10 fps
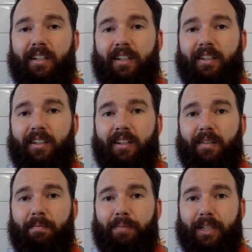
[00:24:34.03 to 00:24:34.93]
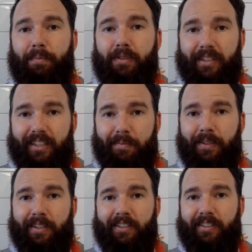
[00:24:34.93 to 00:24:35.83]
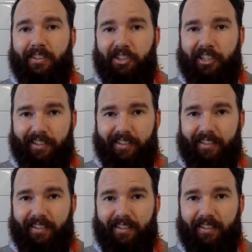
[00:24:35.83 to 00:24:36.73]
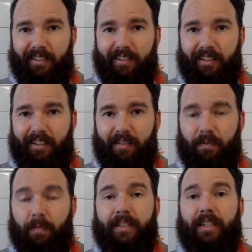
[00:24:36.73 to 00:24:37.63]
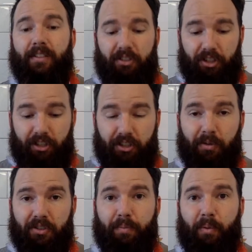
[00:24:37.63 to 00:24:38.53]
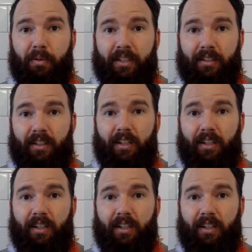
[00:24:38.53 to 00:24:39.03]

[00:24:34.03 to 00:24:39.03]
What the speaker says: in people experiencing Jesus. When we give to this church, you are supporting